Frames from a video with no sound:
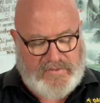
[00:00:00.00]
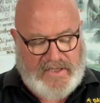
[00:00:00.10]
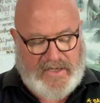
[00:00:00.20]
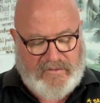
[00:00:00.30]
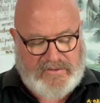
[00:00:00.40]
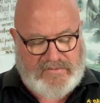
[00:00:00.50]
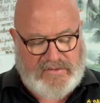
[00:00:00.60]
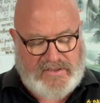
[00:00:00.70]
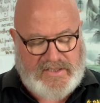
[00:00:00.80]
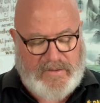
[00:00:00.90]
how
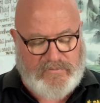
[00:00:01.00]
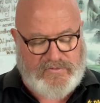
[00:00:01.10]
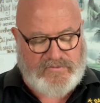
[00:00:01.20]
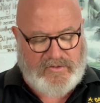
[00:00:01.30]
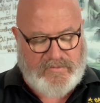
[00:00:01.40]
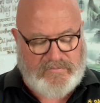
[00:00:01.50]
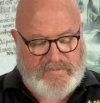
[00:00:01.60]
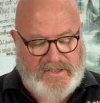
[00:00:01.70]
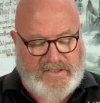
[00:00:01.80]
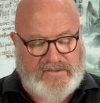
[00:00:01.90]
it comes from
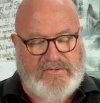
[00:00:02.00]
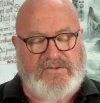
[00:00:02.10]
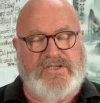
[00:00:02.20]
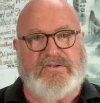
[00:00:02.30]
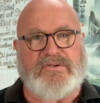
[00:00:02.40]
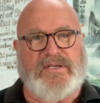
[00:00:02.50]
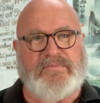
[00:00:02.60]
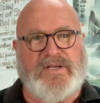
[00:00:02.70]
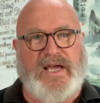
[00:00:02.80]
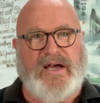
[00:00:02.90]
Siu
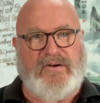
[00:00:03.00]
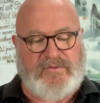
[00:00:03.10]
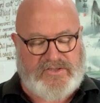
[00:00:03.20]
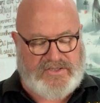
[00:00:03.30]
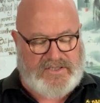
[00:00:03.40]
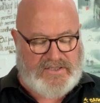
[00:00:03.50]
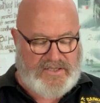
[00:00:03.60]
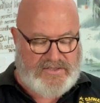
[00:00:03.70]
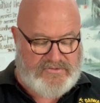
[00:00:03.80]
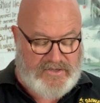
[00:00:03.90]
Nim Tau, which in
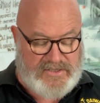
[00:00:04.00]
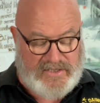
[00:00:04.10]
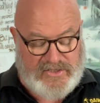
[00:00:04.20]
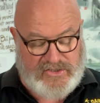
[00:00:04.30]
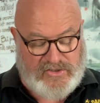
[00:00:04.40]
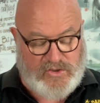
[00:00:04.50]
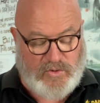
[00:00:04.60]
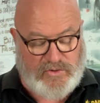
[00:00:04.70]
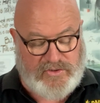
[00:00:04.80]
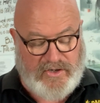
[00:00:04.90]
this translation is
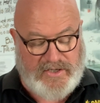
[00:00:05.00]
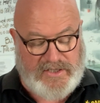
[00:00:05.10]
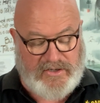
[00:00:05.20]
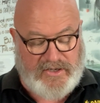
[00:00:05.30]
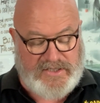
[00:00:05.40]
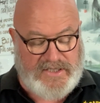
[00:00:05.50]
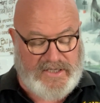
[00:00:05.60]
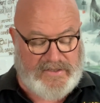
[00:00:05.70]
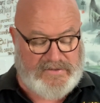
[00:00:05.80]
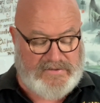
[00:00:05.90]
called Tiny Idea.